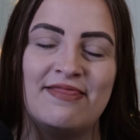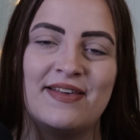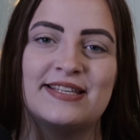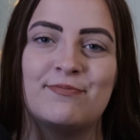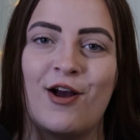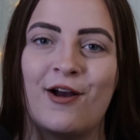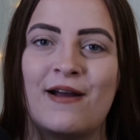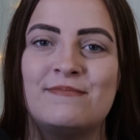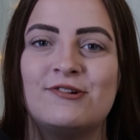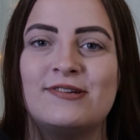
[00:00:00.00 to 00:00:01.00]
these
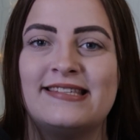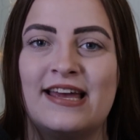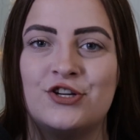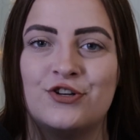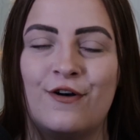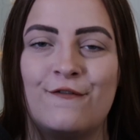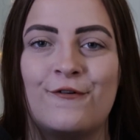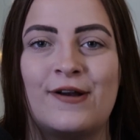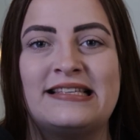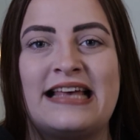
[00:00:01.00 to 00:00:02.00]
programs are essential
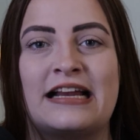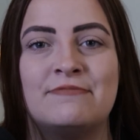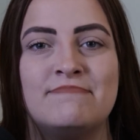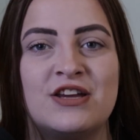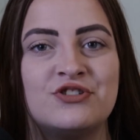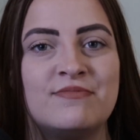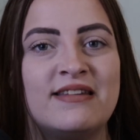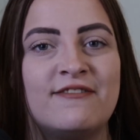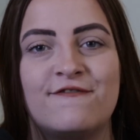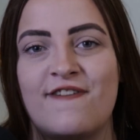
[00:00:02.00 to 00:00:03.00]
for exact
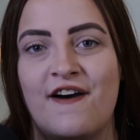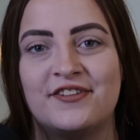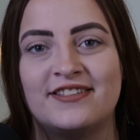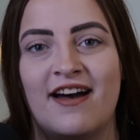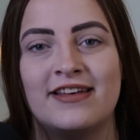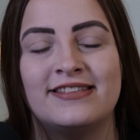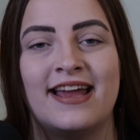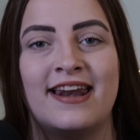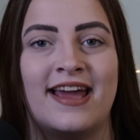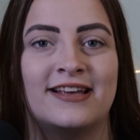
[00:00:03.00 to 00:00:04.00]
measurement, file size,
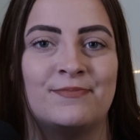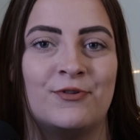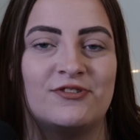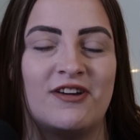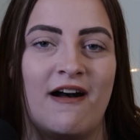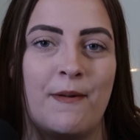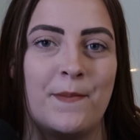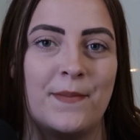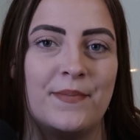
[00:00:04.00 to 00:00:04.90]
and export type.